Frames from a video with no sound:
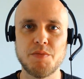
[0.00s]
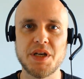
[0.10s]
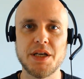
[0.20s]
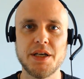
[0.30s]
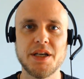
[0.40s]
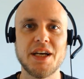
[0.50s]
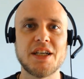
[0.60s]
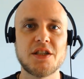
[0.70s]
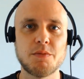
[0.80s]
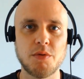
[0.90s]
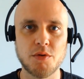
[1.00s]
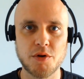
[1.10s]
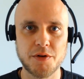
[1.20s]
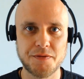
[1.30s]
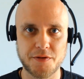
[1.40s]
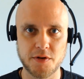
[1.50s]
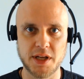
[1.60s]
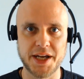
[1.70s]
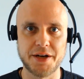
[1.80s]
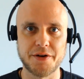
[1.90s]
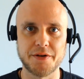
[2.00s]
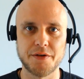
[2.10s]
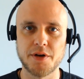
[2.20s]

be explored for later.